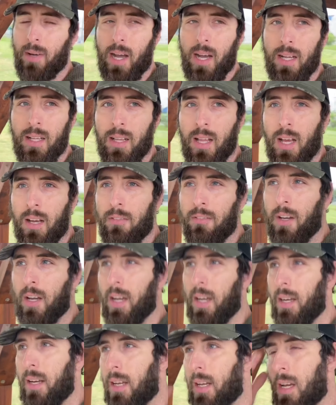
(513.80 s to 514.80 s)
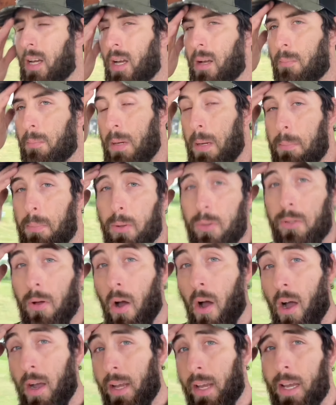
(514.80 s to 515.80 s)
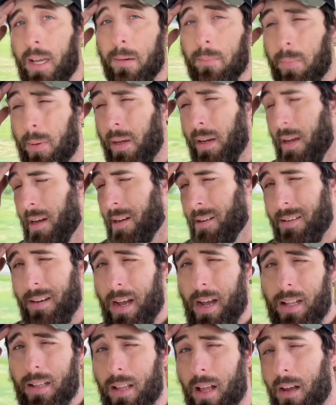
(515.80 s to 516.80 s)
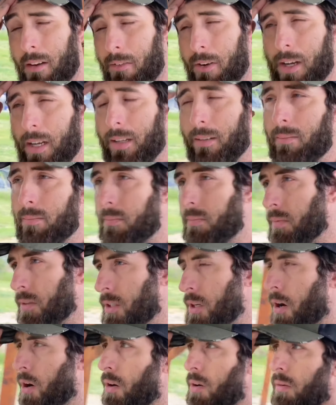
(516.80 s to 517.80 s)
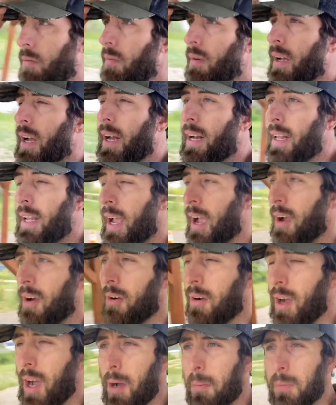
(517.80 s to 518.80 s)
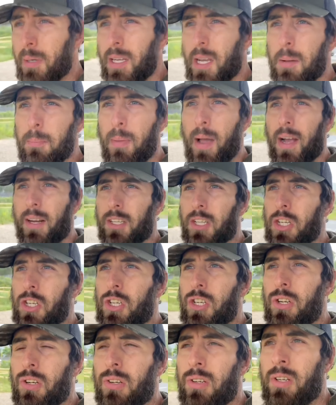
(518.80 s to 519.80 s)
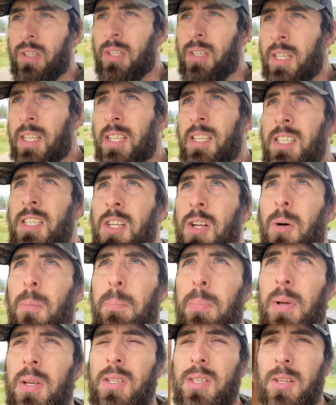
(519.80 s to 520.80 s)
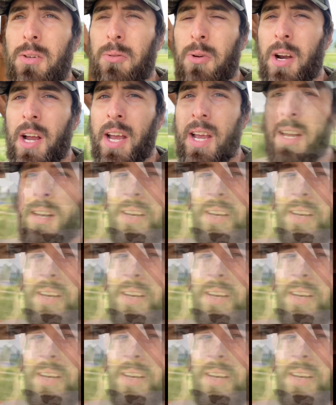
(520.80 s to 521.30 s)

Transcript: love it. People dog it, but I love it. So anyhow, I'm gonna get back to shooting. It's still pissing rain,